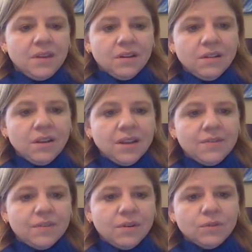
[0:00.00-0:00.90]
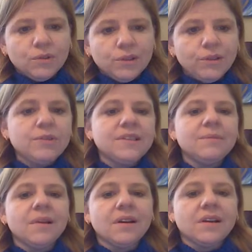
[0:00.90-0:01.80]
"You're looking for old Lucy
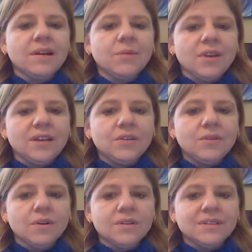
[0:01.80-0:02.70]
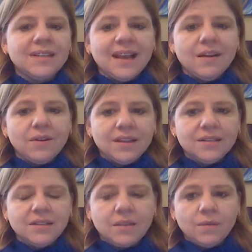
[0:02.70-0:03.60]
Montgomery 2 doors down,"
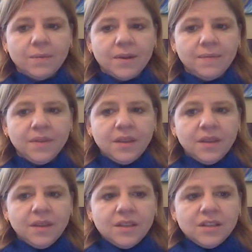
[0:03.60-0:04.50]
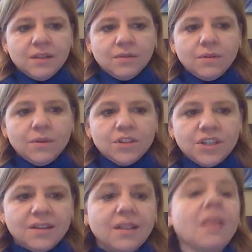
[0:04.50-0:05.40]
hissed the woman. She threw her
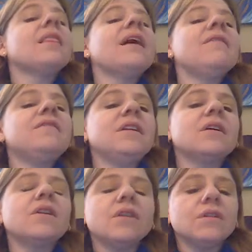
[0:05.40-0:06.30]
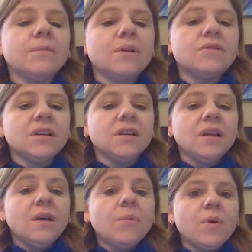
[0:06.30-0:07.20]
chin to the left in a curt motion,
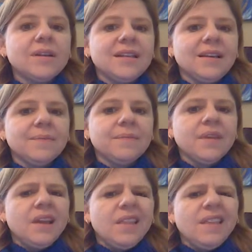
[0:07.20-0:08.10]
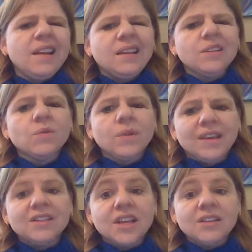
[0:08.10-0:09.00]
pointing, and then had to
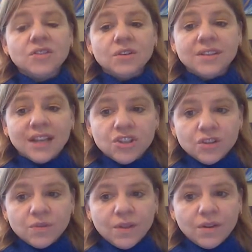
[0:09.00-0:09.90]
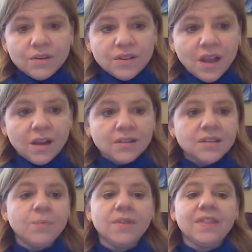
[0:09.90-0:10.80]
readjust her dentures with her tongue
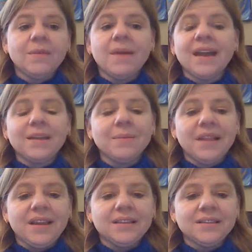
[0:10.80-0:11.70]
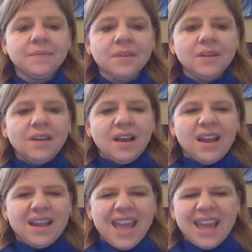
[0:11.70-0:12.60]
to put them back in place.
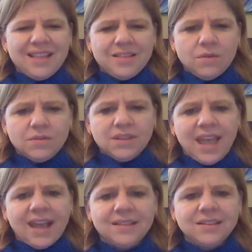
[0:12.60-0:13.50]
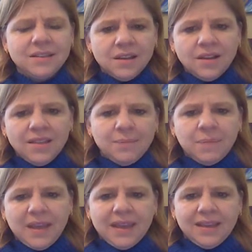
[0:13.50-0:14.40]
"I hate those cats. They
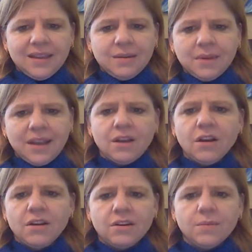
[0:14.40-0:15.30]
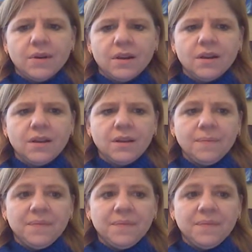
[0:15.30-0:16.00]
pee in my garden bark."